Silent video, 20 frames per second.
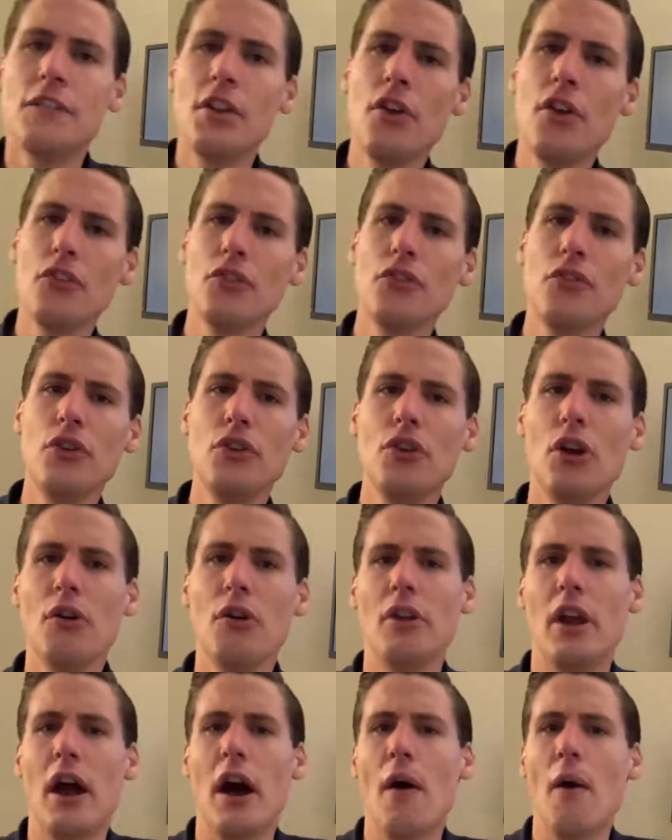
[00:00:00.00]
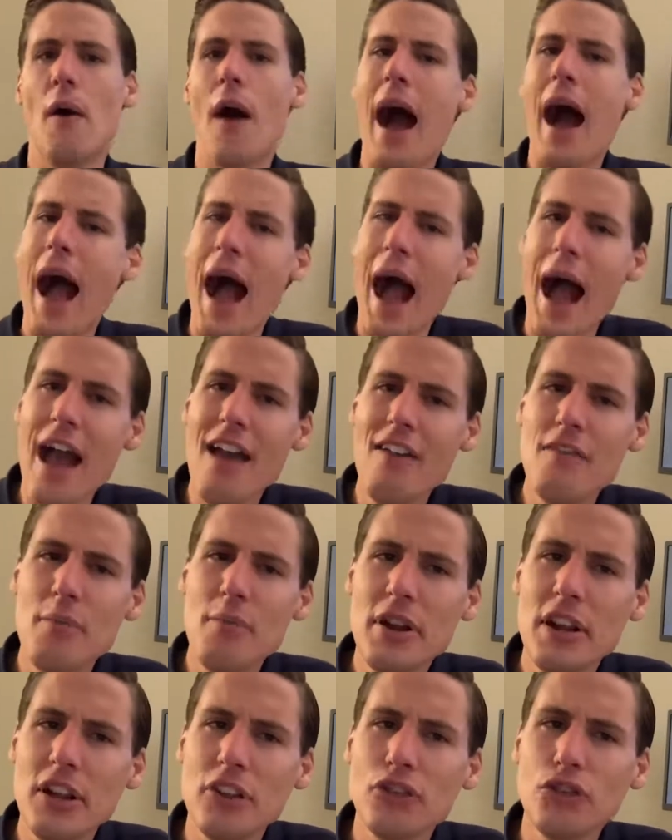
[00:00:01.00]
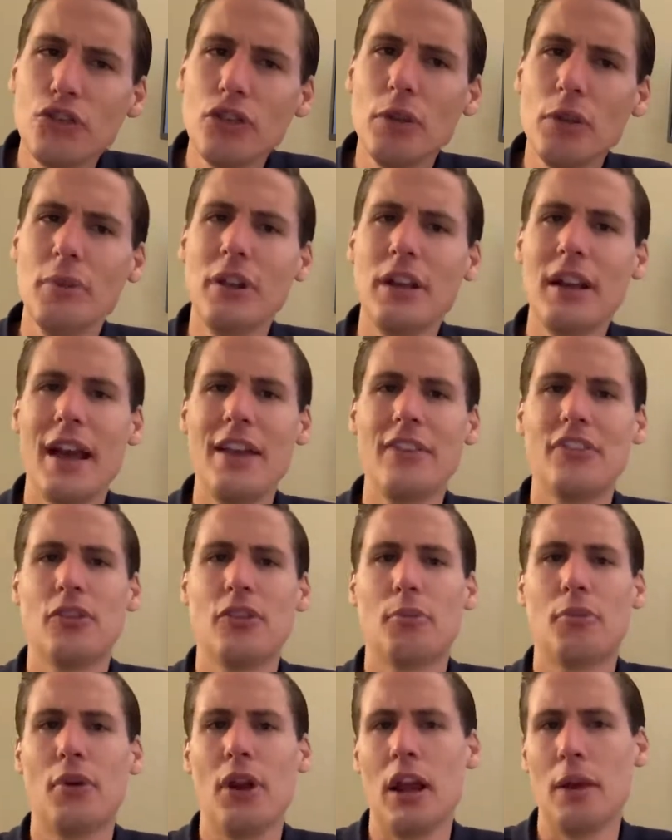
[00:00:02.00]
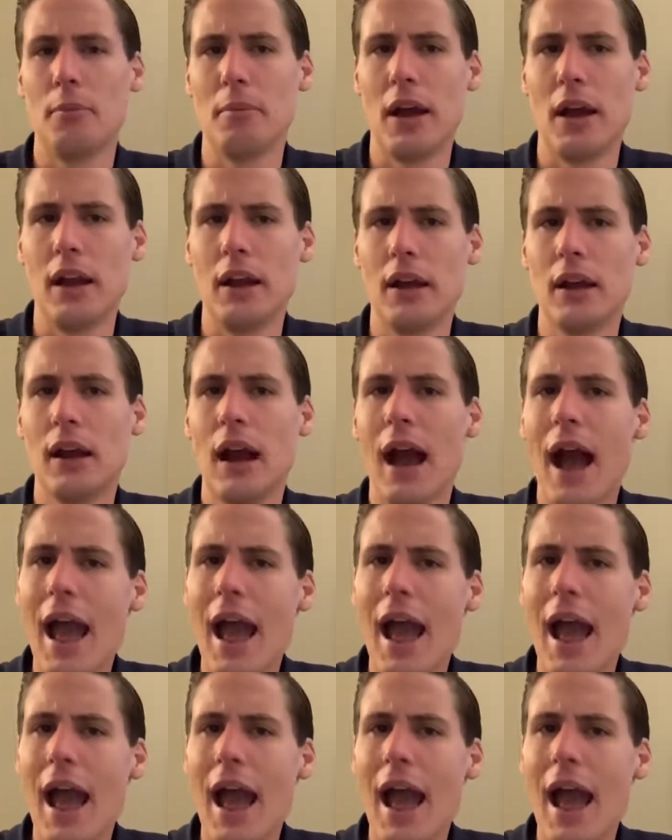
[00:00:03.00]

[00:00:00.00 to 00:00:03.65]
For those of you who don't know, I've been extremely nice to praying medic.